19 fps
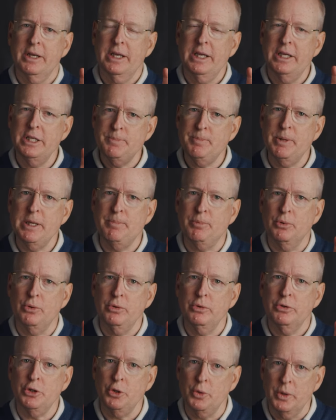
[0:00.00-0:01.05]
His
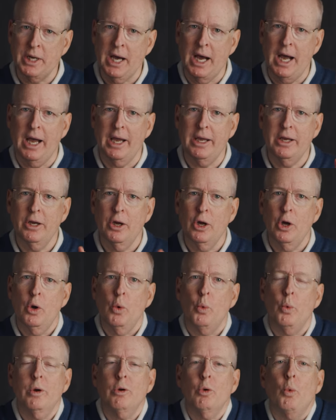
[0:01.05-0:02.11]
people, you and I,
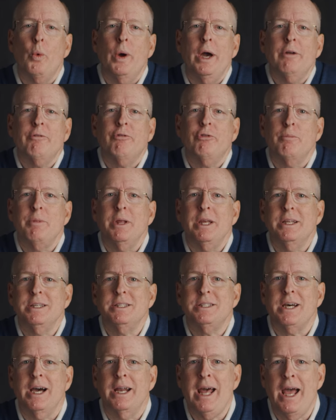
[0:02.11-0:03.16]
we're wet from the
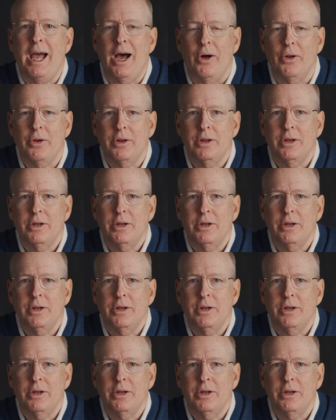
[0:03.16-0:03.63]
inside out.